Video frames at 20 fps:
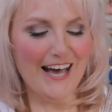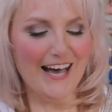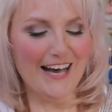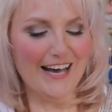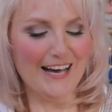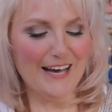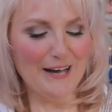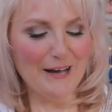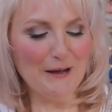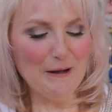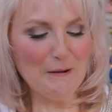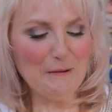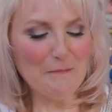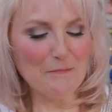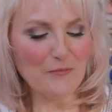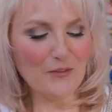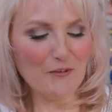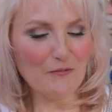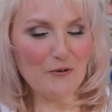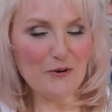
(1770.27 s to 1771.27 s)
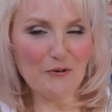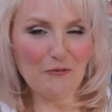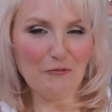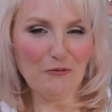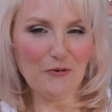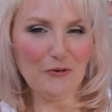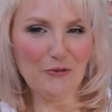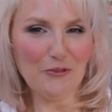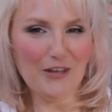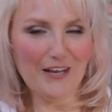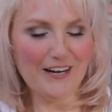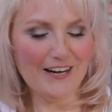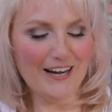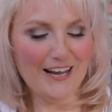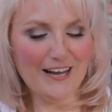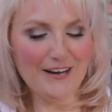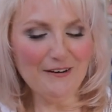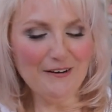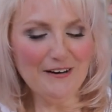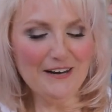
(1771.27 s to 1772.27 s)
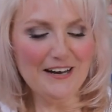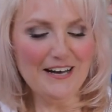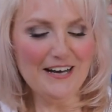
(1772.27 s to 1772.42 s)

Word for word: I've got a few there now,